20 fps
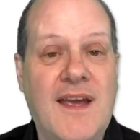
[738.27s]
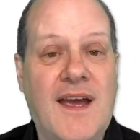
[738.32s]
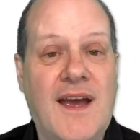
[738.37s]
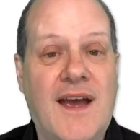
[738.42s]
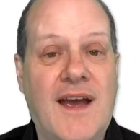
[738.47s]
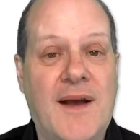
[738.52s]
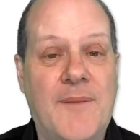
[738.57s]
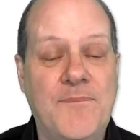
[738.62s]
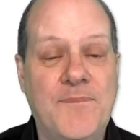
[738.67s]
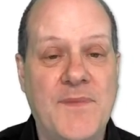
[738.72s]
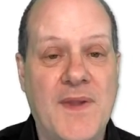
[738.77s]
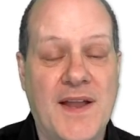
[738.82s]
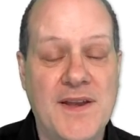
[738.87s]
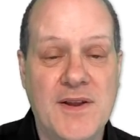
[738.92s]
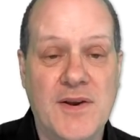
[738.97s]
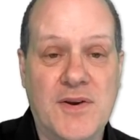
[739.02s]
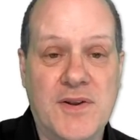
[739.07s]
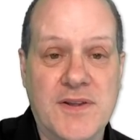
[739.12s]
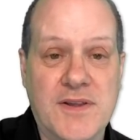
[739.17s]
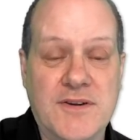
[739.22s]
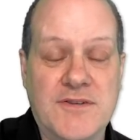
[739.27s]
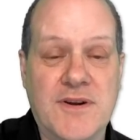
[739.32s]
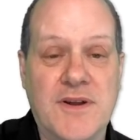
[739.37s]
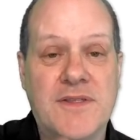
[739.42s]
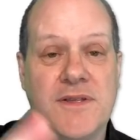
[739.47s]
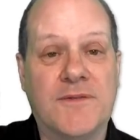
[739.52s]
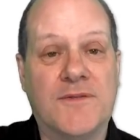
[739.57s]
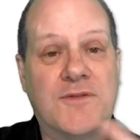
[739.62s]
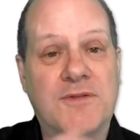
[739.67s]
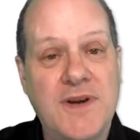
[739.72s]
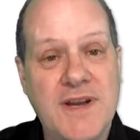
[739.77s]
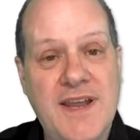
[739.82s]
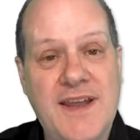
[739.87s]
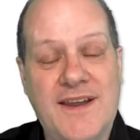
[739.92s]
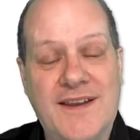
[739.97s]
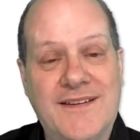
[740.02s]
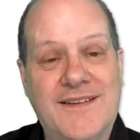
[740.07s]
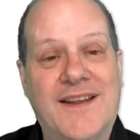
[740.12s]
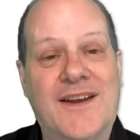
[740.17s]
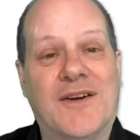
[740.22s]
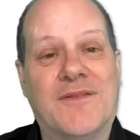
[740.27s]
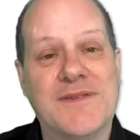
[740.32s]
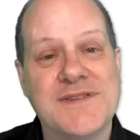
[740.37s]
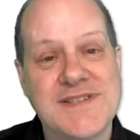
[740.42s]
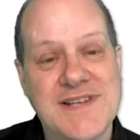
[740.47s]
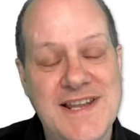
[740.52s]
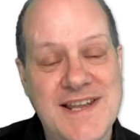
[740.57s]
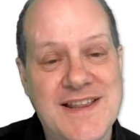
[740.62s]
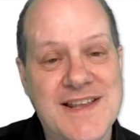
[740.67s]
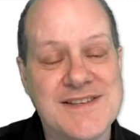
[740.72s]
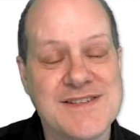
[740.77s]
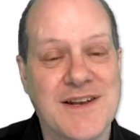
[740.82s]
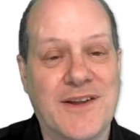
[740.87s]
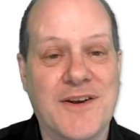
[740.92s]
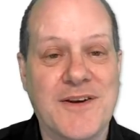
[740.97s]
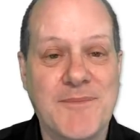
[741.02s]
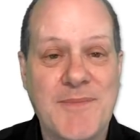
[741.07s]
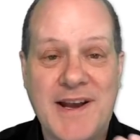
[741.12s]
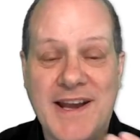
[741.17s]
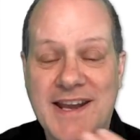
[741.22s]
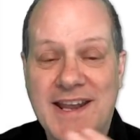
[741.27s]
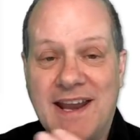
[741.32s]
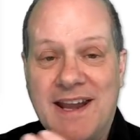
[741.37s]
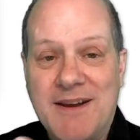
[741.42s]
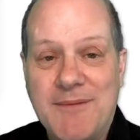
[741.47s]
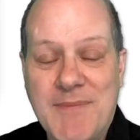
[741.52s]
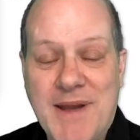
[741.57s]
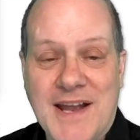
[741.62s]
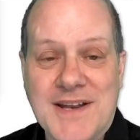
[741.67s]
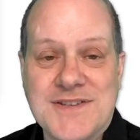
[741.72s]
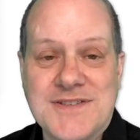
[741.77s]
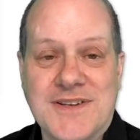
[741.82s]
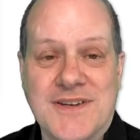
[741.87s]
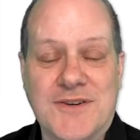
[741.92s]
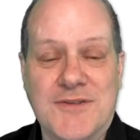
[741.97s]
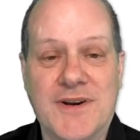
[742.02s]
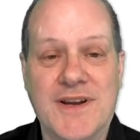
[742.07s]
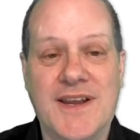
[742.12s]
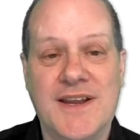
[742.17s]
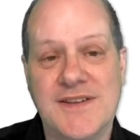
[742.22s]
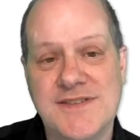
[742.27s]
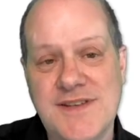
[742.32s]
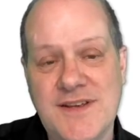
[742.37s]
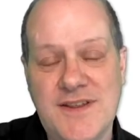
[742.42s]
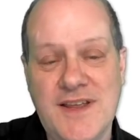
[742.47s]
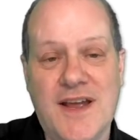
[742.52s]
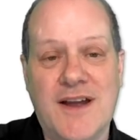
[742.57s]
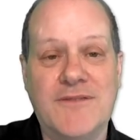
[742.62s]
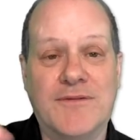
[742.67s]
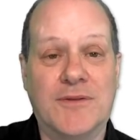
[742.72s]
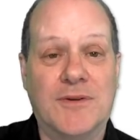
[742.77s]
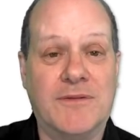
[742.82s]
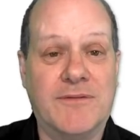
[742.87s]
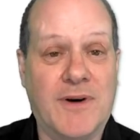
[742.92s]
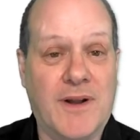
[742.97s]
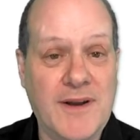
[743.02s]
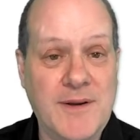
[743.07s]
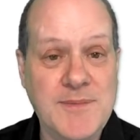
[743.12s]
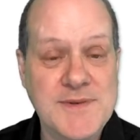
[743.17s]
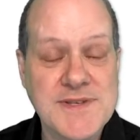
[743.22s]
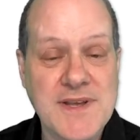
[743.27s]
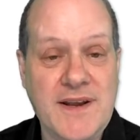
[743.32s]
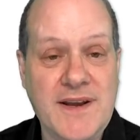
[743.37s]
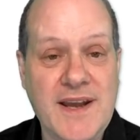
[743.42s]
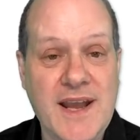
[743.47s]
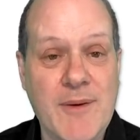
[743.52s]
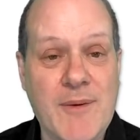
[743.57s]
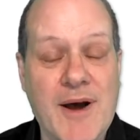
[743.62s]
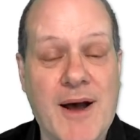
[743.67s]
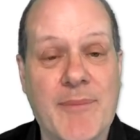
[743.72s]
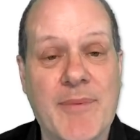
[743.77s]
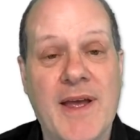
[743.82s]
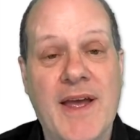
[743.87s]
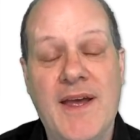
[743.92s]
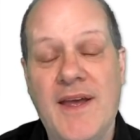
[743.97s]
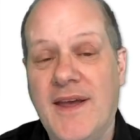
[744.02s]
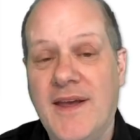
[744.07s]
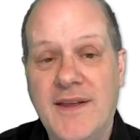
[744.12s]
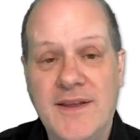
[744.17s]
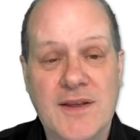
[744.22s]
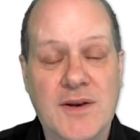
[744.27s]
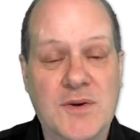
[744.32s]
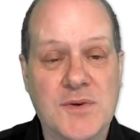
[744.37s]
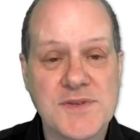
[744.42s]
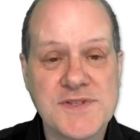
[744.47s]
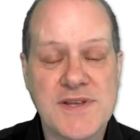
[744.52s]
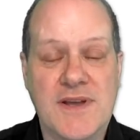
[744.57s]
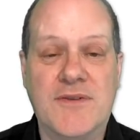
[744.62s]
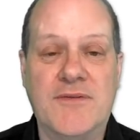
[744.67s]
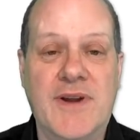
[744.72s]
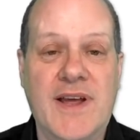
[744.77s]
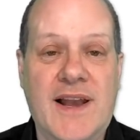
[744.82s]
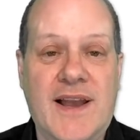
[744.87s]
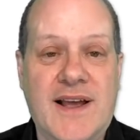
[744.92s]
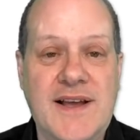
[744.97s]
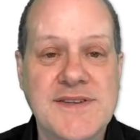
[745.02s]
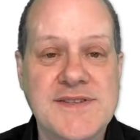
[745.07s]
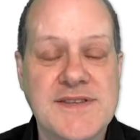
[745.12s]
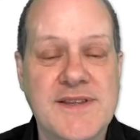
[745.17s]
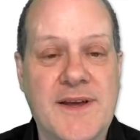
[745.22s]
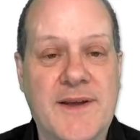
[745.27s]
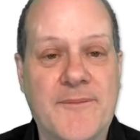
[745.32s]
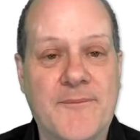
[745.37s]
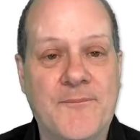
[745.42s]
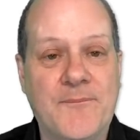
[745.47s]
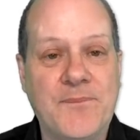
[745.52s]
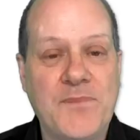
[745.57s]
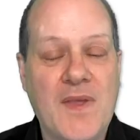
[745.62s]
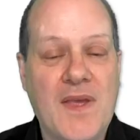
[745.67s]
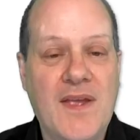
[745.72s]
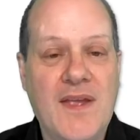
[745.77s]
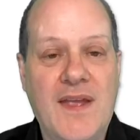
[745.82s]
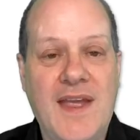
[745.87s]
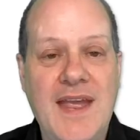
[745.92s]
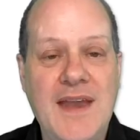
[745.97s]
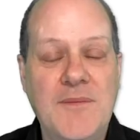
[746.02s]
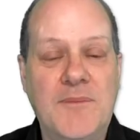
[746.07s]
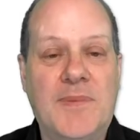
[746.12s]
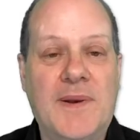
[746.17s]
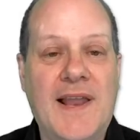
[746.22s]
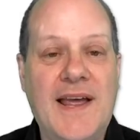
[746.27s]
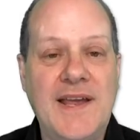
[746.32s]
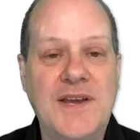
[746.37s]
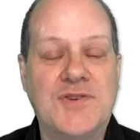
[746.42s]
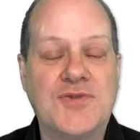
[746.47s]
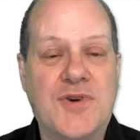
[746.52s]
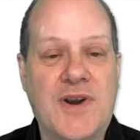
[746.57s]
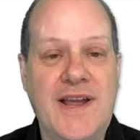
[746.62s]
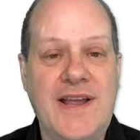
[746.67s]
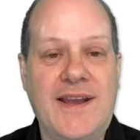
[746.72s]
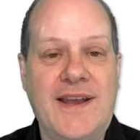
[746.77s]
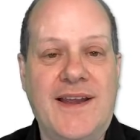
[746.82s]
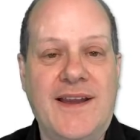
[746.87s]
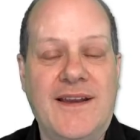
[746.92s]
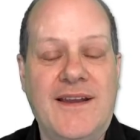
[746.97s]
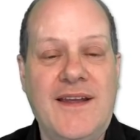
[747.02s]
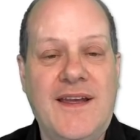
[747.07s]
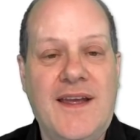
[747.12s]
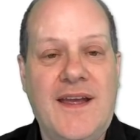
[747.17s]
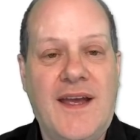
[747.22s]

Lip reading: and you look at the growth of cricket, then obviously there's a lot of money getting matched at cricket, so the overall volume is going to go up. You'll also realise that in-play trading,